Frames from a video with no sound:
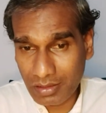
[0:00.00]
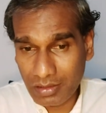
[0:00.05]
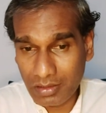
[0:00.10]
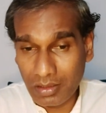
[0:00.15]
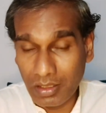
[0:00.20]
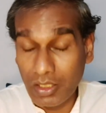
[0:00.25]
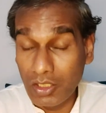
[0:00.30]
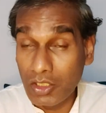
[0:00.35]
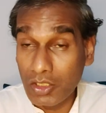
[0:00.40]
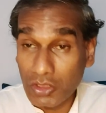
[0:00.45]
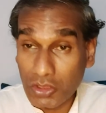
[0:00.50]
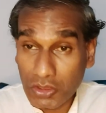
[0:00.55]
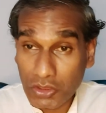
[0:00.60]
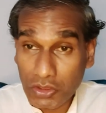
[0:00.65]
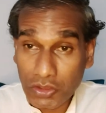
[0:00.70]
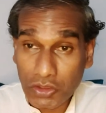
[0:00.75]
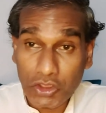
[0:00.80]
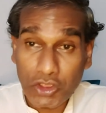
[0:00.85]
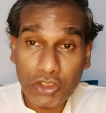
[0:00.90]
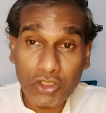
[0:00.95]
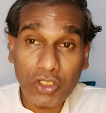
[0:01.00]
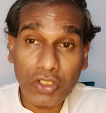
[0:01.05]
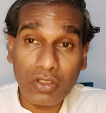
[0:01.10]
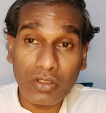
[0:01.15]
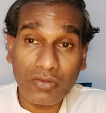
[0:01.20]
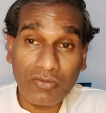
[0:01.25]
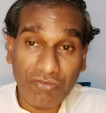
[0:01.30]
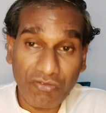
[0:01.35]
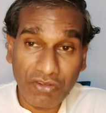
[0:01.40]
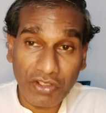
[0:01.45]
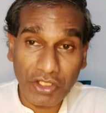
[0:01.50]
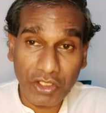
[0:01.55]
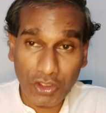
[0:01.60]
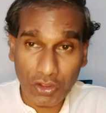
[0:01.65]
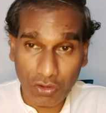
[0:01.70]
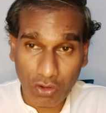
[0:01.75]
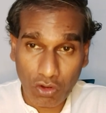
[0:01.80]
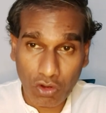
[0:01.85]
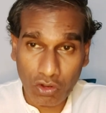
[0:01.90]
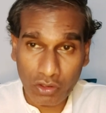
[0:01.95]
do not feed on
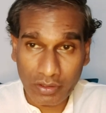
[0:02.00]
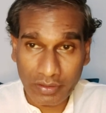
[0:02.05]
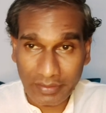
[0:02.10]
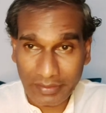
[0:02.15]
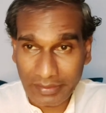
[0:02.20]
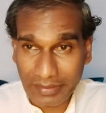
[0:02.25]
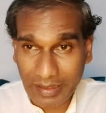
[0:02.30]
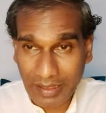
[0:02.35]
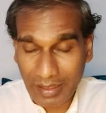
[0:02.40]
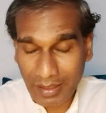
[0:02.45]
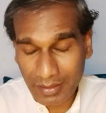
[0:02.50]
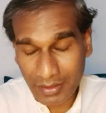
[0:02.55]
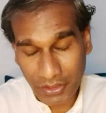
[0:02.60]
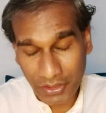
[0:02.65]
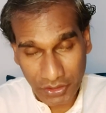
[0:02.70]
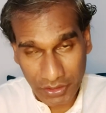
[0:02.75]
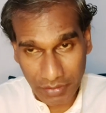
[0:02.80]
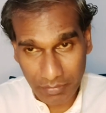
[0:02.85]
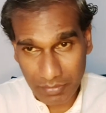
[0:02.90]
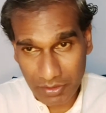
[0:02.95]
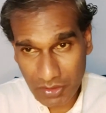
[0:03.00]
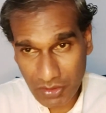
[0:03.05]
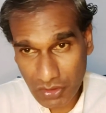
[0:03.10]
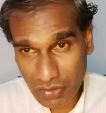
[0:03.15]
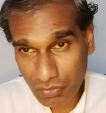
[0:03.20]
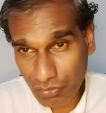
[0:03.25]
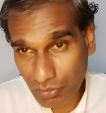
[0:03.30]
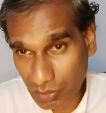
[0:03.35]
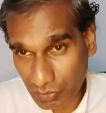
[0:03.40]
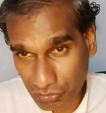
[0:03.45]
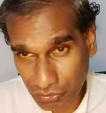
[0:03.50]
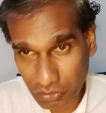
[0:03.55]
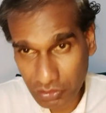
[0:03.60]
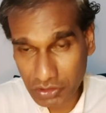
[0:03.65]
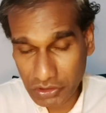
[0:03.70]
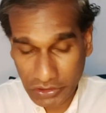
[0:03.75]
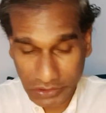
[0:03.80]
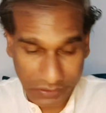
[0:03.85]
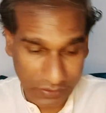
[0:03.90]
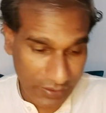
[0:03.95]
other animals for food.
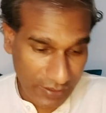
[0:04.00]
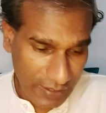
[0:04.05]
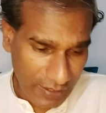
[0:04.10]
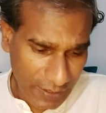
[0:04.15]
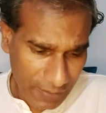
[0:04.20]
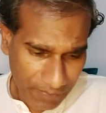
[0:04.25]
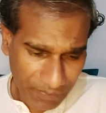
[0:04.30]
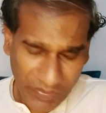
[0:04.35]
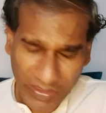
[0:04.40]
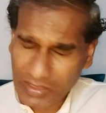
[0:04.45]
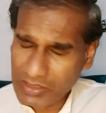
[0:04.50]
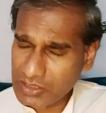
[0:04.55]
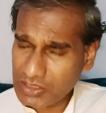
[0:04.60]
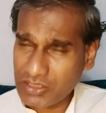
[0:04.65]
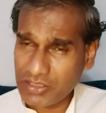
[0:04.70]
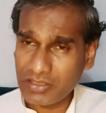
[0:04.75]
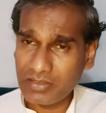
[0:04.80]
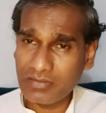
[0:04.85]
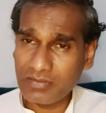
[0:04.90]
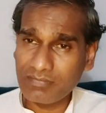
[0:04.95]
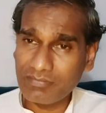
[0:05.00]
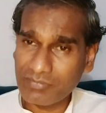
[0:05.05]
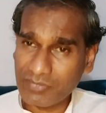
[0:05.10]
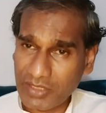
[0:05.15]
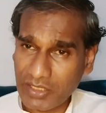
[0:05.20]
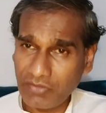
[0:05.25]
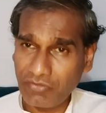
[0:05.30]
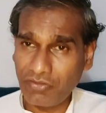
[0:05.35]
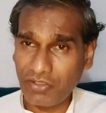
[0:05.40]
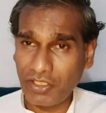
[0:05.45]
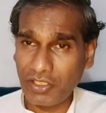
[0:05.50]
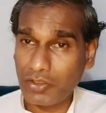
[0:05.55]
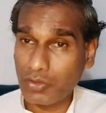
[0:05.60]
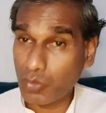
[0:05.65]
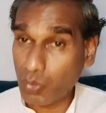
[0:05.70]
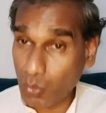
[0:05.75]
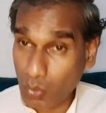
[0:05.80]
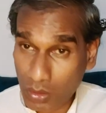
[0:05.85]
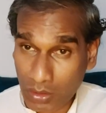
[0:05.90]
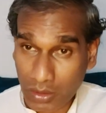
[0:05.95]
Instead, they feed only on
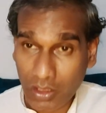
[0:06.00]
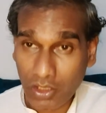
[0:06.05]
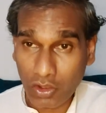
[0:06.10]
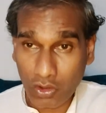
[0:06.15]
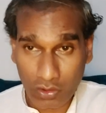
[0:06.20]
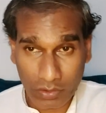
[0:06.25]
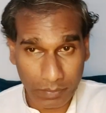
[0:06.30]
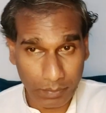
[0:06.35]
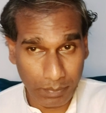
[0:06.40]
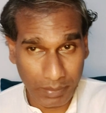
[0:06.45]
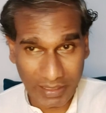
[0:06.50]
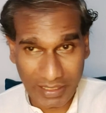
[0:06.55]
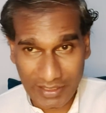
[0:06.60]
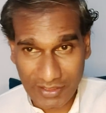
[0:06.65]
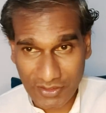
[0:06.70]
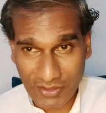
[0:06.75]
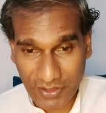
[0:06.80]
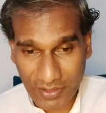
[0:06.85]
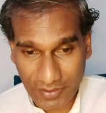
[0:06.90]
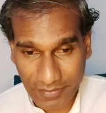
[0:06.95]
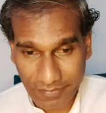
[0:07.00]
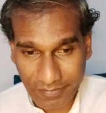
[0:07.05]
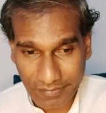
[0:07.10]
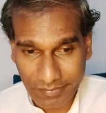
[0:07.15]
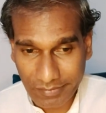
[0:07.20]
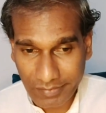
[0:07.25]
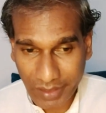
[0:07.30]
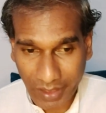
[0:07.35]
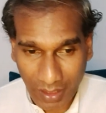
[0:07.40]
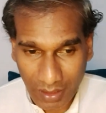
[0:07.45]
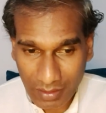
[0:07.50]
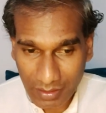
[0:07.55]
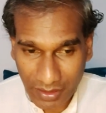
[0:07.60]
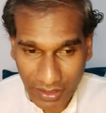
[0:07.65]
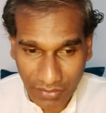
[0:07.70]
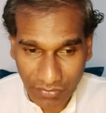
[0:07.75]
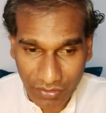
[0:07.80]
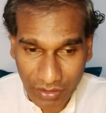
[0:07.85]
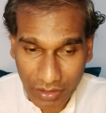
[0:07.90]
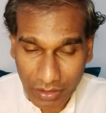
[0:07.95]
plants, and they were
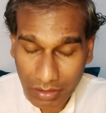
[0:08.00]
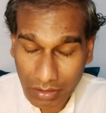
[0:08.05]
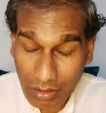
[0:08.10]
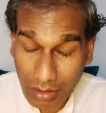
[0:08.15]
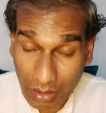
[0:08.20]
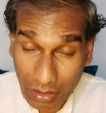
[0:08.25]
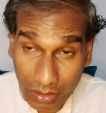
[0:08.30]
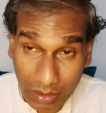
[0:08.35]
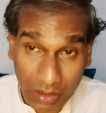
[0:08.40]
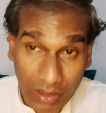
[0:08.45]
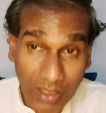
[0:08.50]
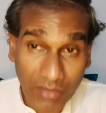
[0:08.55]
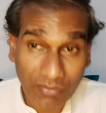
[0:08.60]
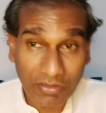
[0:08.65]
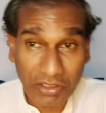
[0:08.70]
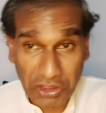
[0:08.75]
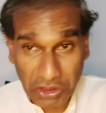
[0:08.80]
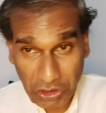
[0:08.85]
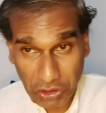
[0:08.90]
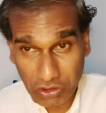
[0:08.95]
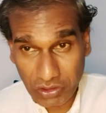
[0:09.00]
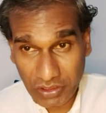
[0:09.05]
loving to each other.